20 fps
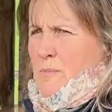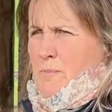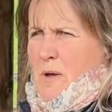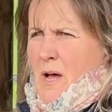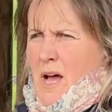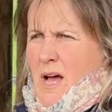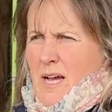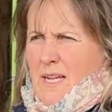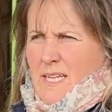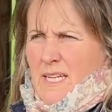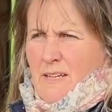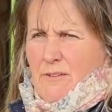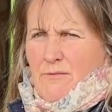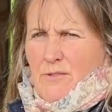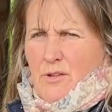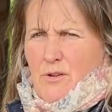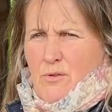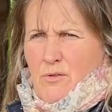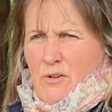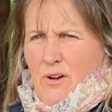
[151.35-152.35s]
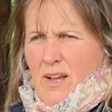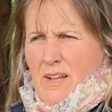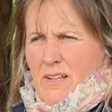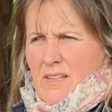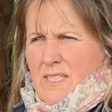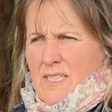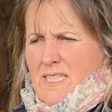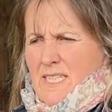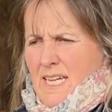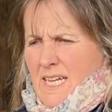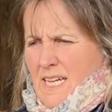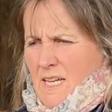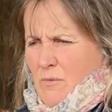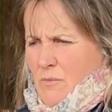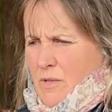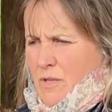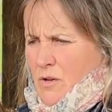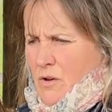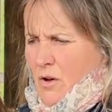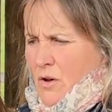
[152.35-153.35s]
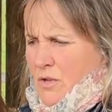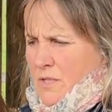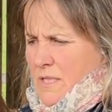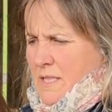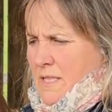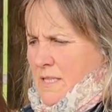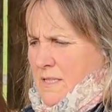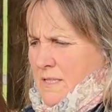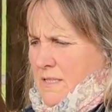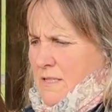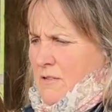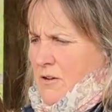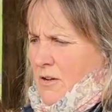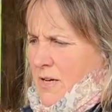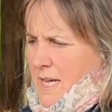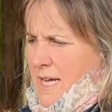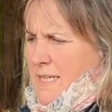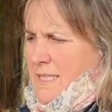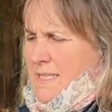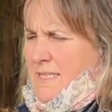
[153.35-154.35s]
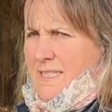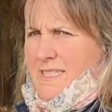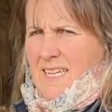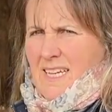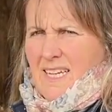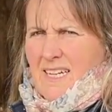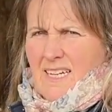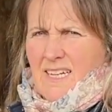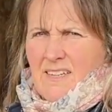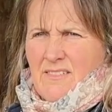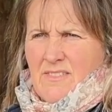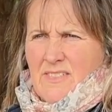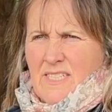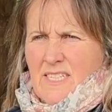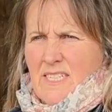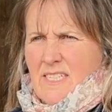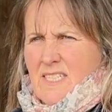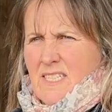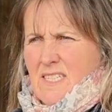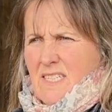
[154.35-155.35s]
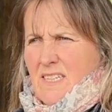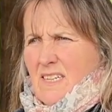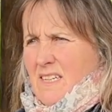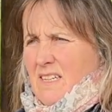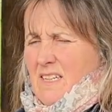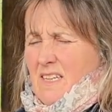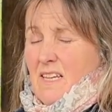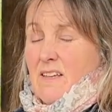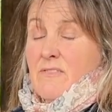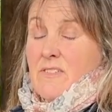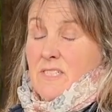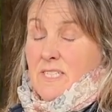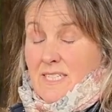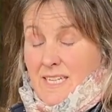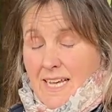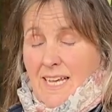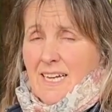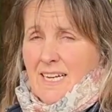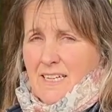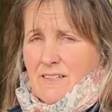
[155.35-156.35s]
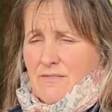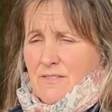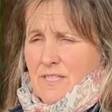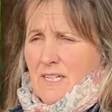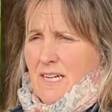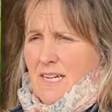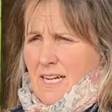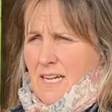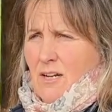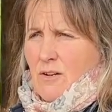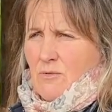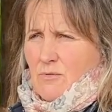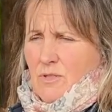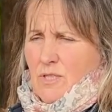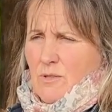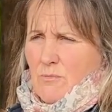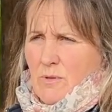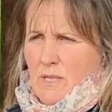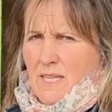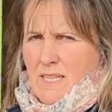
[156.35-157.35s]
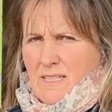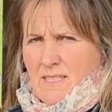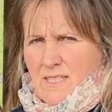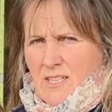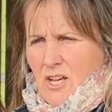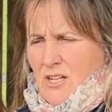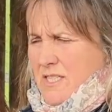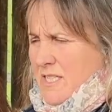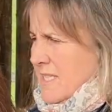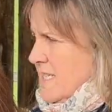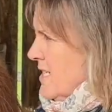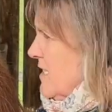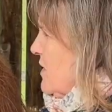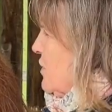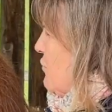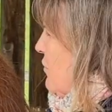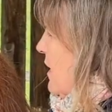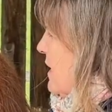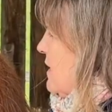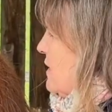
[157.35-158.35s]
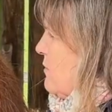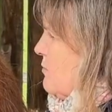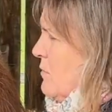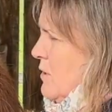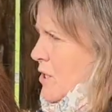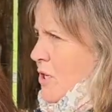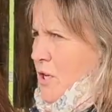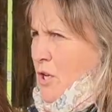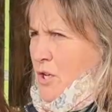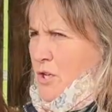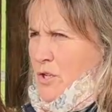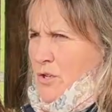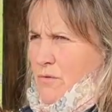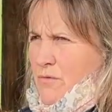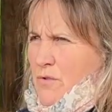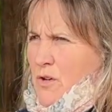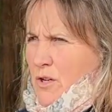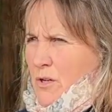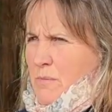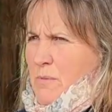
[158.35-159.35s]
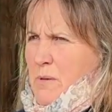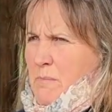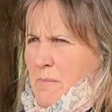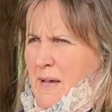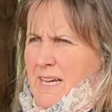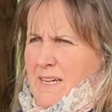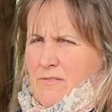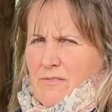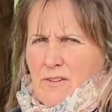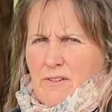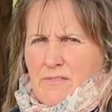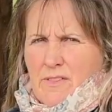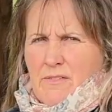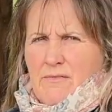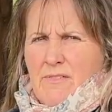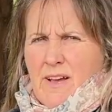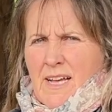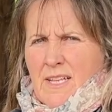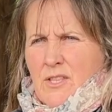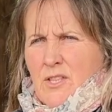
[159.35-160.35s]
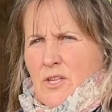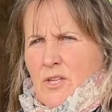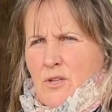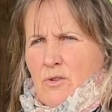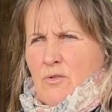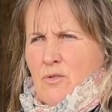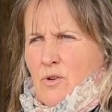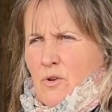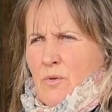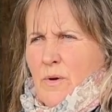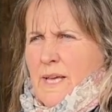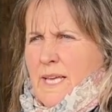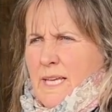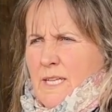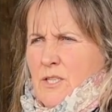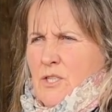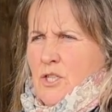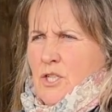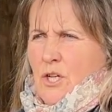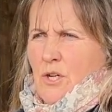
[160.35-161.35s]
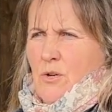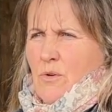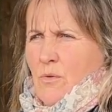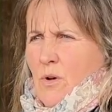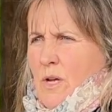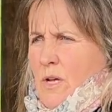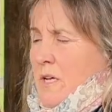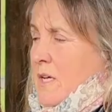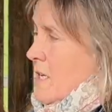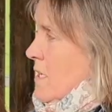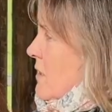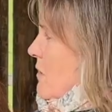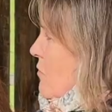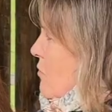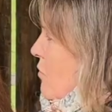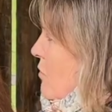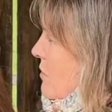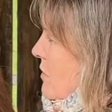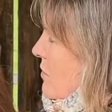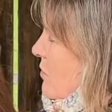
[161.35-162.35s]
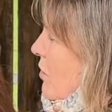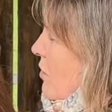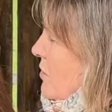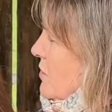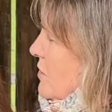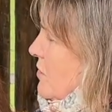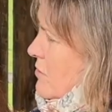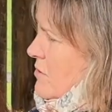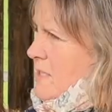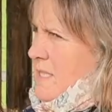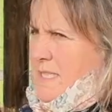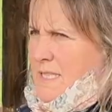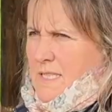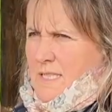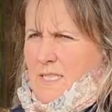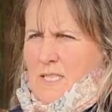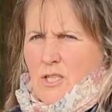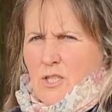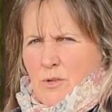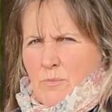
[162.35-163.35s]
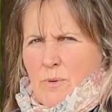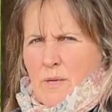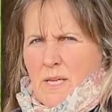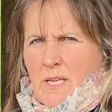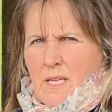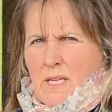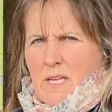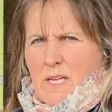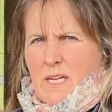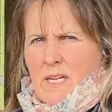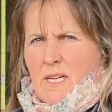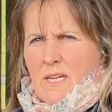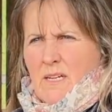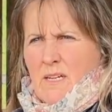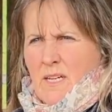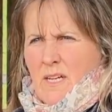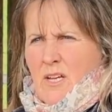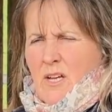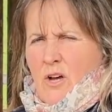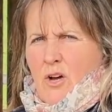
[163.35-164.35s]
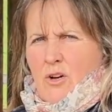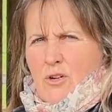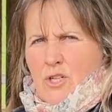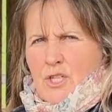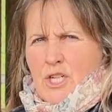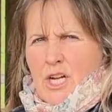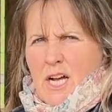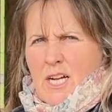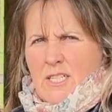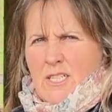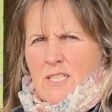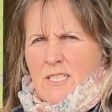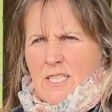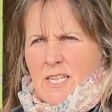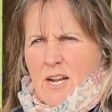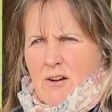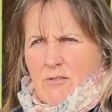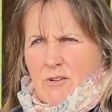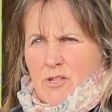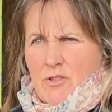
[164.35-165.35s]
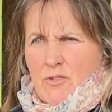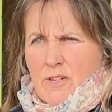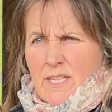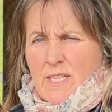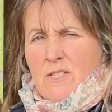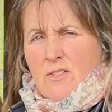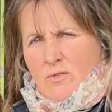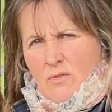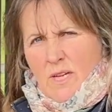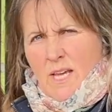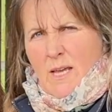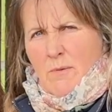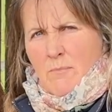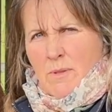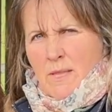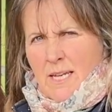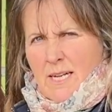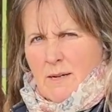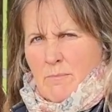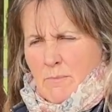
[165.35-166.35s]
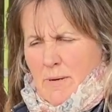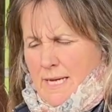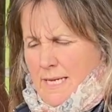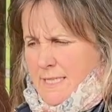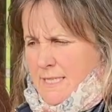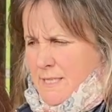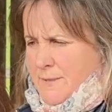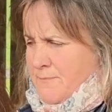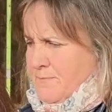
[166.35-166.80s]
part, if you're dealing with a horse that has not had its tail lifted, even tail lifted, let alone something inserted in its rectum, you've got to be mindful of the fact that you're going into what the horse considers to be uncharted territory. So keep that in mind.